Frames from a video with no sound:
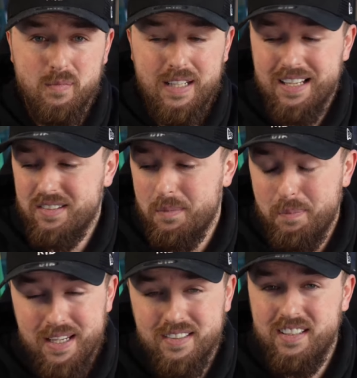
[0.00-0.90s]
That's the
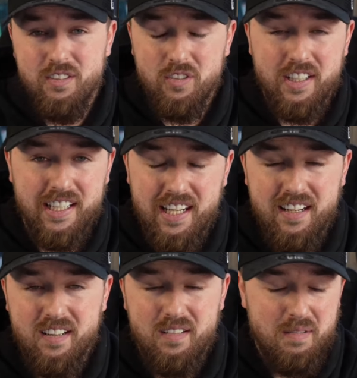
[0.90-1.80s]
best that you're going to
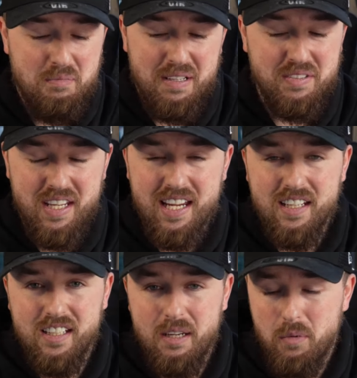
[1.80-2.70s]
get, and that's
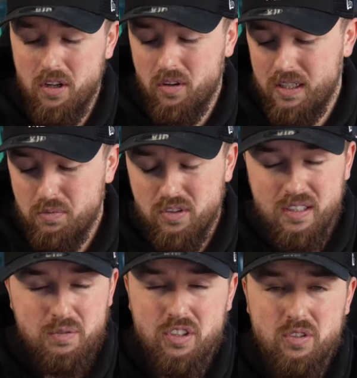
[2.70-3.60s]
that. They weren't. It was
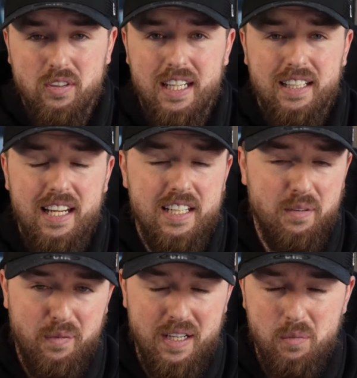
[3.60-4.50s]
it was just not their day.
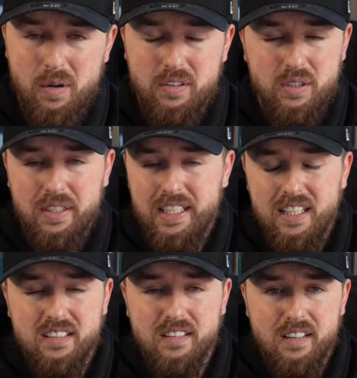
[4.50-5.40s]
Defended well until they
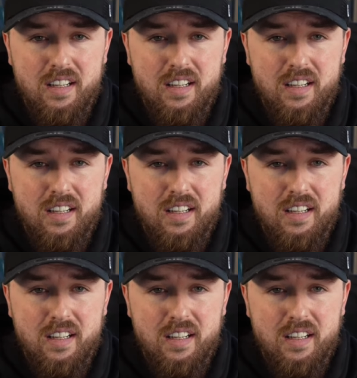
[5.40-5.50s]
didn't.